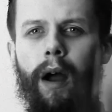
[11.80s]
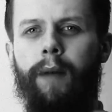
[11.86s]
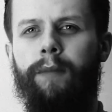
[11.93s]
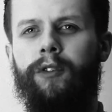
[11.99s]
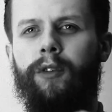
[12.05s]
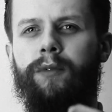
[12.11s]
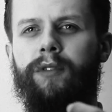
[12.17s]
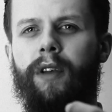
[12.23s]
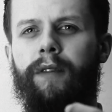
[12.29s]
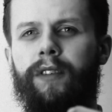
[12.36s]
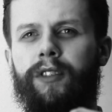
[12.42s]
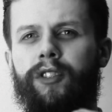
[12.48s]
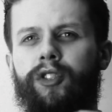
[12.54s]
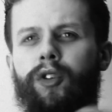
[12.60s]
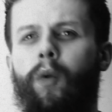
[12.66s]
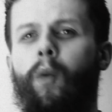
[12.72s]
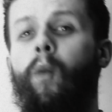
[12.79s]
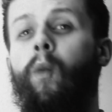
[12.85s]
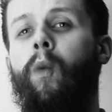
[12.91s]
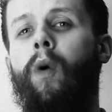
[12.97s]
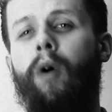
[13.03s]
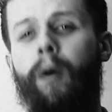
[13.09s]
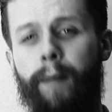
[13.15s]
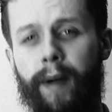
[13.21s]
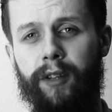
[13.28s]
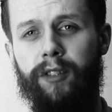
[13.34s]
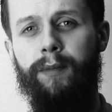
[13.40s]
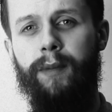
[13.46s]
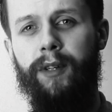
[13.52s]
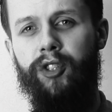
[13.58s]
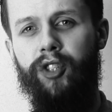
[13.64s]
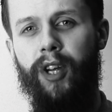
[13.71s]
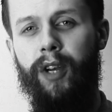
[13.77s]
I'm Tom Savage. Welcome back to
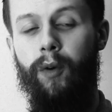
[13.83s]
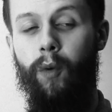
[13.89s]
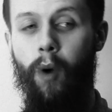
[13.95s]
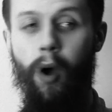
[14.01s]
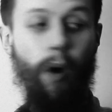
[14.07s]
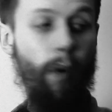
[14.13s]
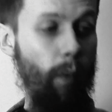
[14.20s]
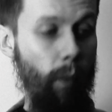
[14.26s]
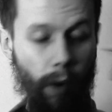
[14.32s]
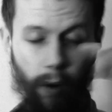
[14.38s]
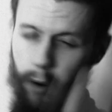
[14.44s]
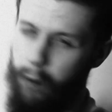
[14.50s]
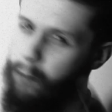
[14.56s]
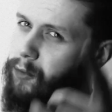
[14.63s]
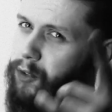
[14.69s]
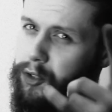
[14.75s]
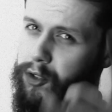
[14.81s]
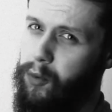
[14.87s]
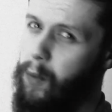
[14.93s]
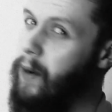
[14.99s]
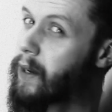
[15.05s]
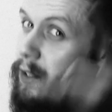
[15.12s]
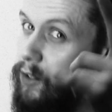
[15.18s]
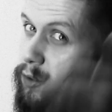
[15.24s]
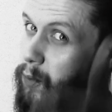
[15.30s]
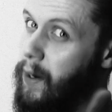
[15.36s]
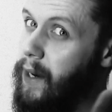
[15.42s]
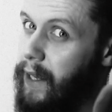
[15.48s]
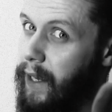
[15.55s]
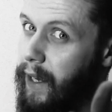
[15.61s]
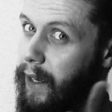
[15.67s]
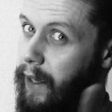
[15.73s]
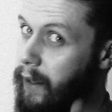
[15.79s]
my channel. Welcome to
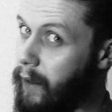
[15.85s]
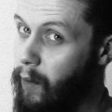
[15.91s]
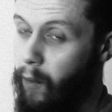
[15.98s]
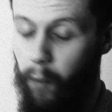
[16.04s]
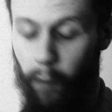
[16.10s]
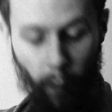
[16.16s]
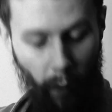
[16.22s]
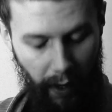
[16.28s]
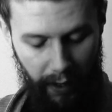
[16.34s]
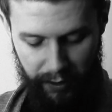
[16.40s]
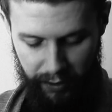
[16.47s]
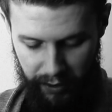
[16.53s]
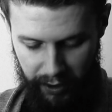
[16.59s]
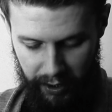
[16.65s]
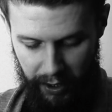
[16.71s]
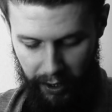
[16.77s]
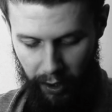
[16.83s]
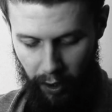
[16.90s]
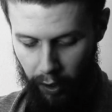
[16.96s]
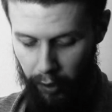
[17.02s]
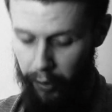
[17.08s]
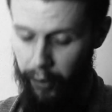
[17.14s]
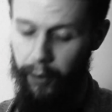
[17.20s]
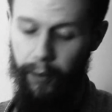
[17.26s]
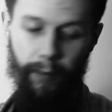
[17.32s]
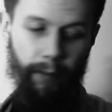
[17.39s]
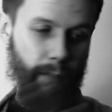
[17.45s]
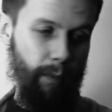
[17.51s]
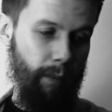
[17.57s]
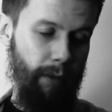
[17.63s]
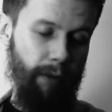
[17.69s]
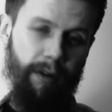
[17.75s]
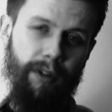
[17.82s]
2020. Where's the year gone?
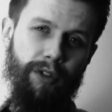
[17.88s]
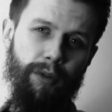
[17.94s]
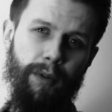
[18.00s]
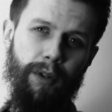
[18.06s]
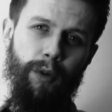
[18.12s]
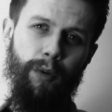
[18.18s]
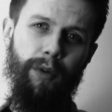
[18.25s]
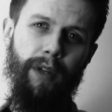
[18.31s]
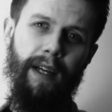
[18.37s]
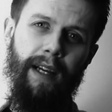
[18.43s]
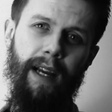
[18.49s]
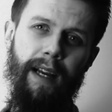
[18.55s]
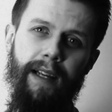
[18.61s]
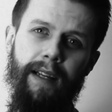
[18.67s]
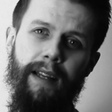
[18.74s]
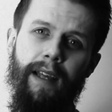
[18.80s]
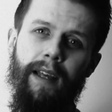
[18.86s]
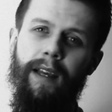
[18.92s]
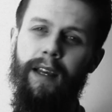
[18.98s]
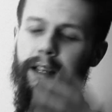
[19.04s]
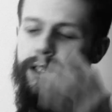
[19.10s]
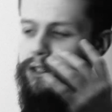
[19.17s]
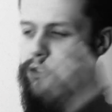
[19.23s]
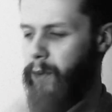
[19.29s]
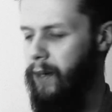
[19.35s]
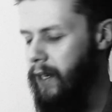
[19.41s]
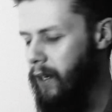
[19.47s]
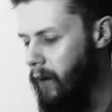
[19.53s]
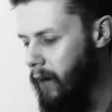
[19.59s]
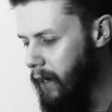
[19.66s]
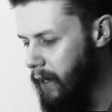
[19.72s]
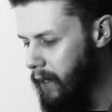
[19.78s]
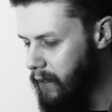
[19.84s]
We're into a new decade.
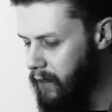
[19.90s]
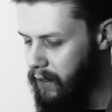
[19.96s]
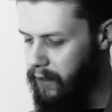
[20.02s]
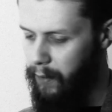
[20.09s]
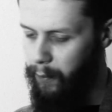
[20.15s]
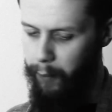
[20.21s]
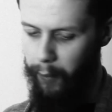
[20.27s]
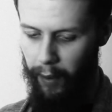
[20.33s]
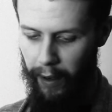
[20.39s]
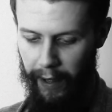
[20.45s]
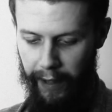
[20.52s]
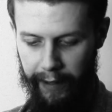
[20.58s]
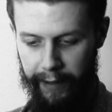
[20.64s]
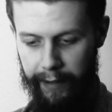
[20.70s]
2019 zipped by.